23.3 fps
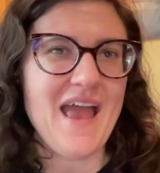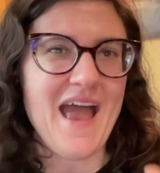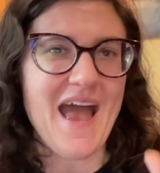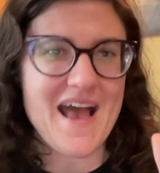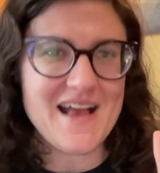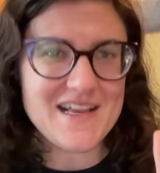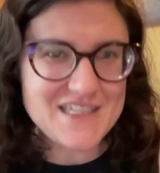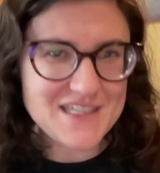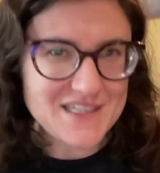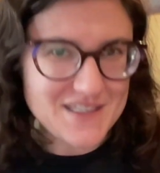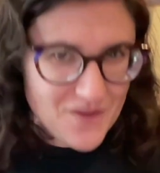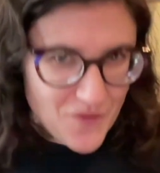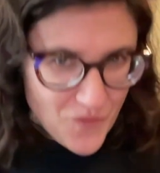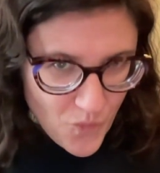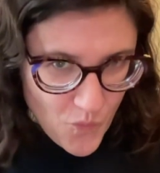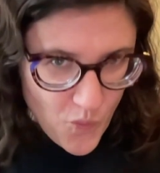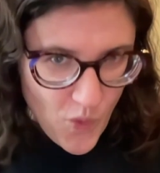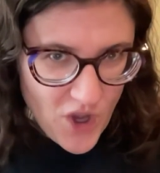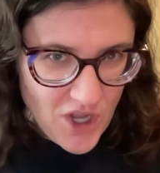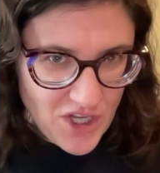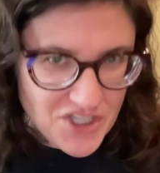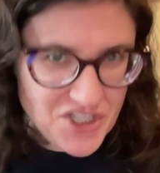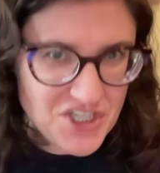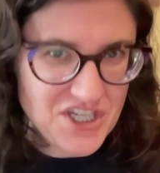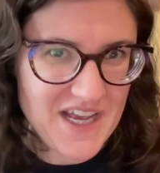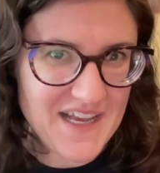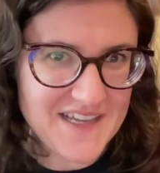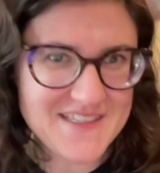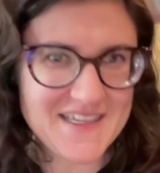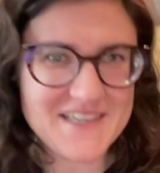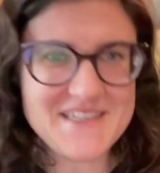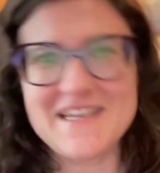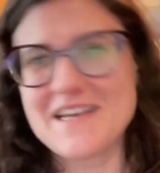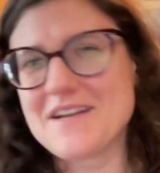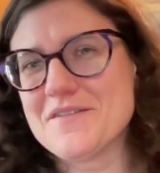As Walsh
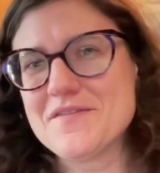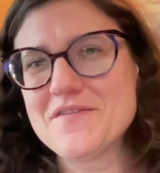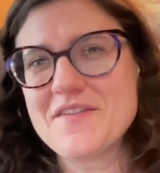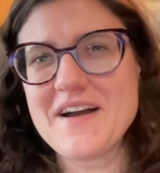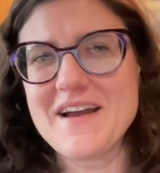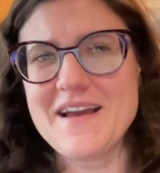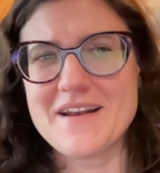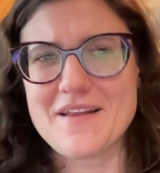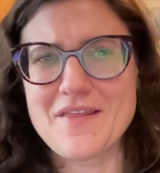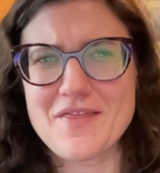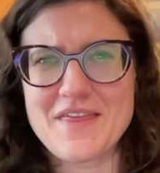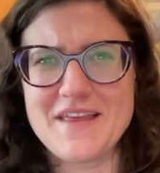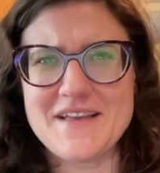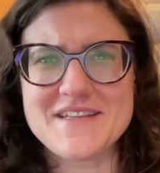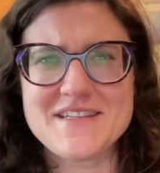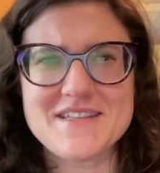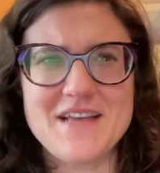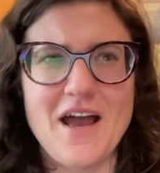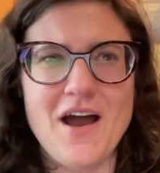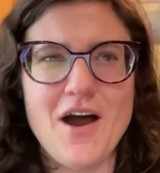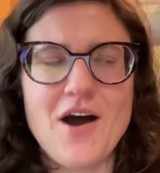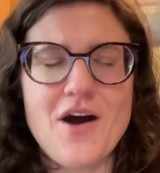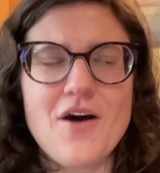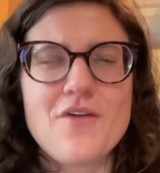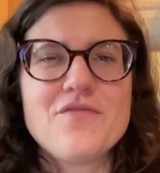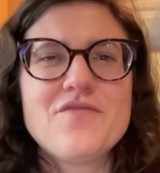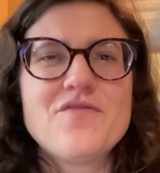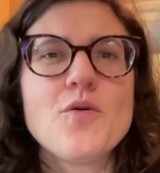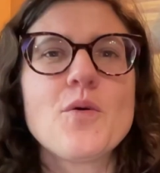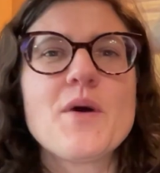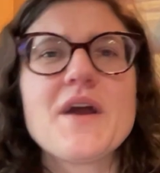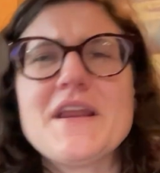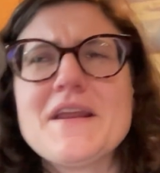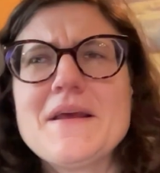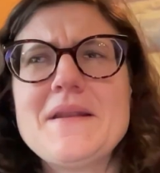has identified, this
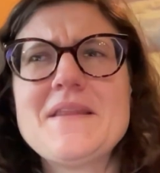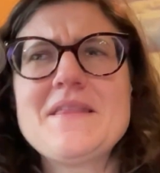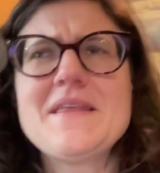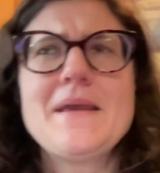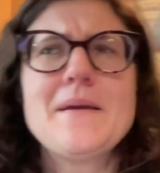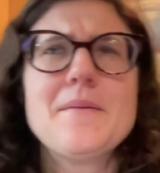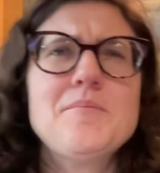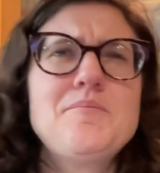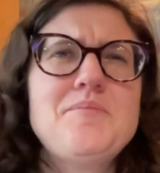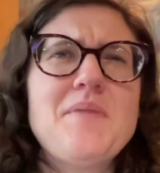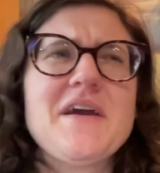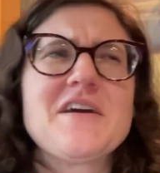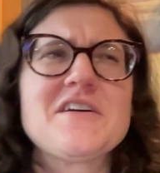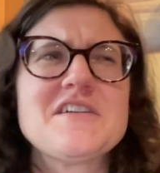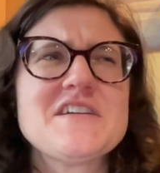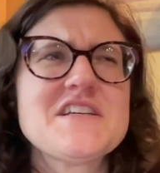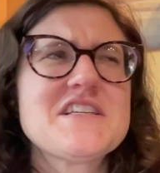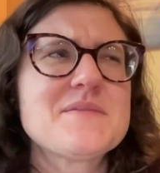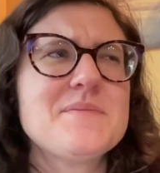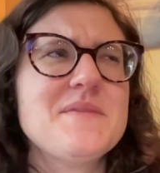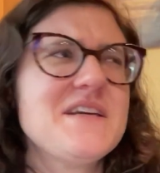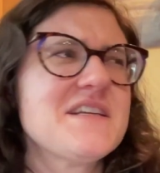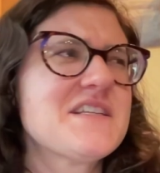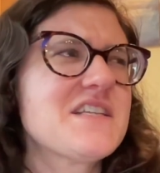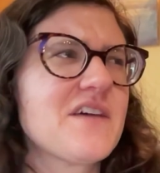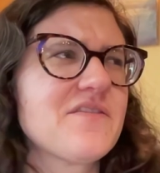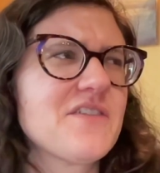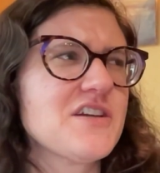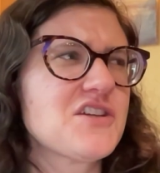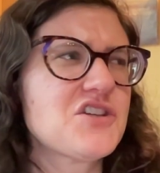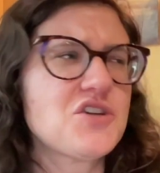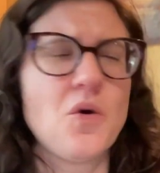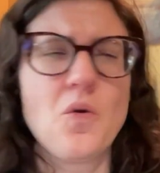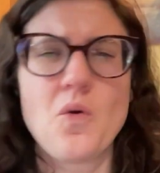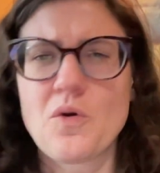avoided the embarrassment of
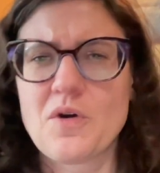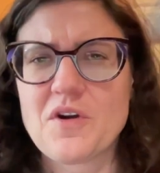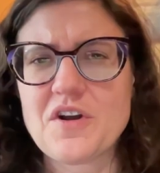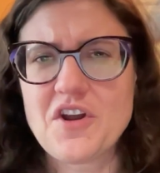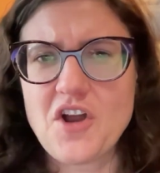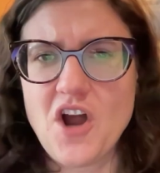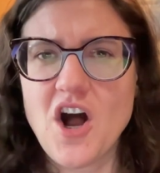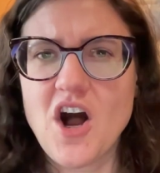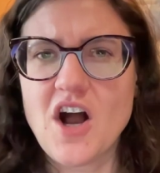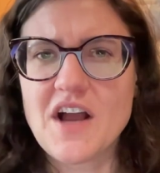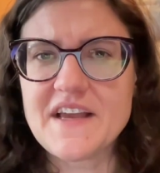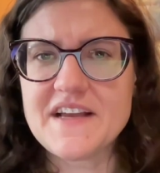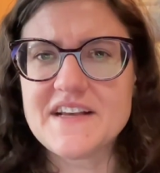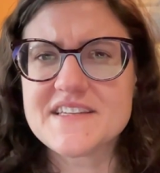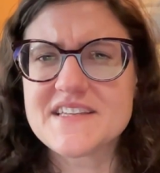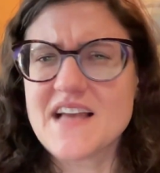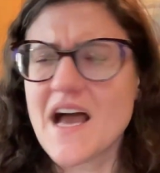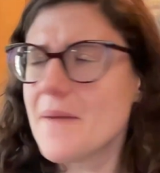a torn caucus.